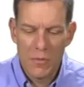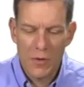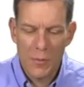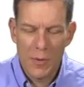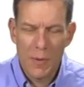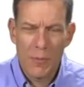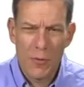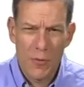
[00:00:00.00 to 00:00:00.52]

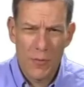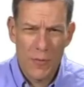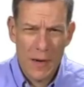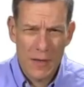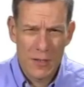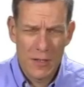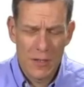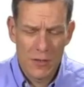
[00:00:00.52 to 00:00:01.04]

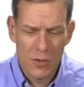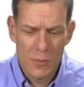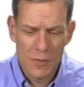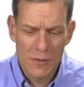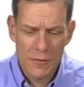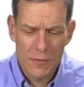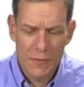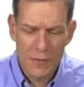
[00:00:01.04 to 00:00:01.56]
subgame in
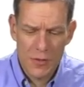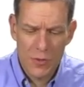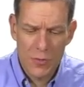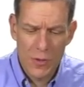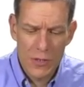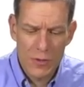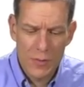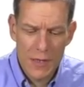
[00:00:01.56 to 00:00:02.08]
terms of
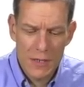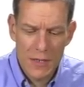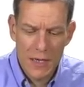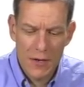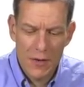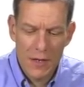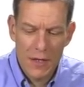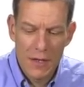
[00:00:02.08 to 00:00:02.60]
sequential
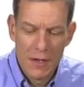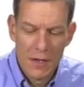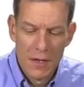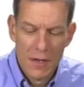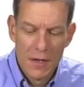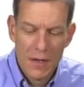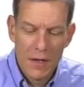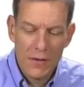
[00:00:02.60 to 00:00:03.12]
rationality.
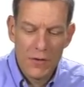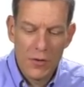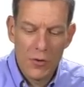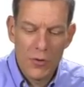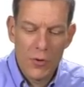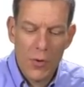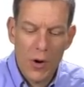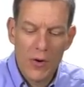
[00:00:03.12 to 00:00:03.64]
And
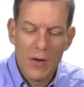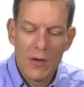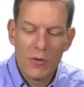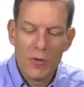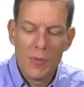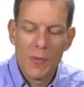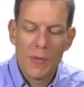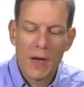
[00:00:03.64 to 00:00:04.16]
so there are
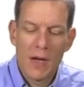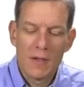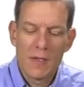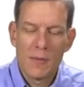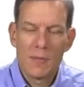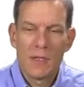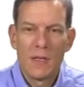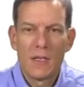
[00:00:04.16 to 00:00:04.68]
equilibrium
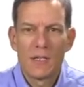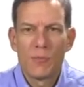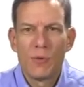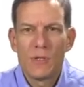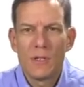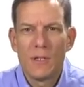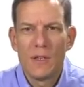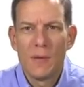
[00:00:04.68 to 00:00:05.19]
concepts that
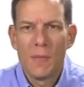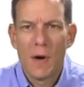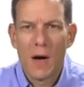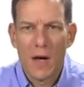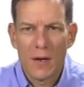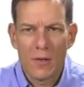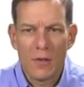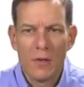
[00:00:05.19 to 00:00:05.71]
explicitly
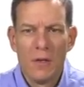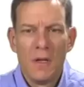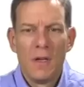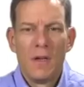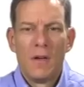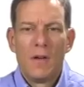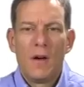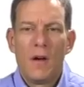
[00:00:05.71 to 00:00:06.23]
model
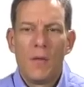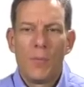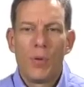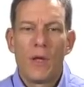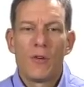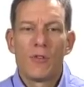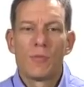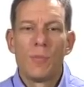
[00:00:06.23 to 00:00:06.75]
um,
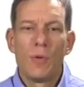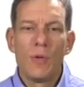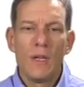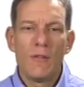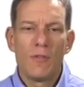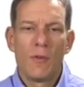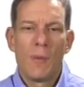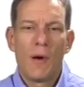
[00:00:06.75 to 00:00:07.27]
players'
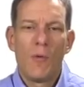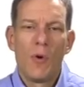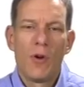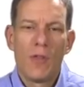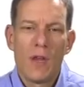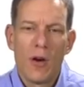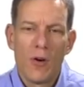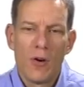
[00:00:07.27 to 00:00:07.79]
beliefs about
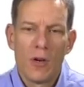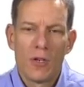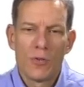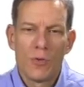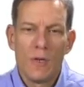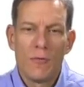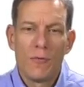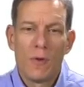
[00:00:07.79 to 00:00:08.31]
where they are in a
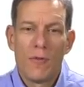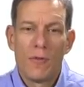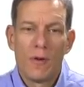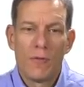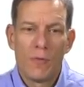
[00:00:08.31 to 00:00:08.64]
tree for every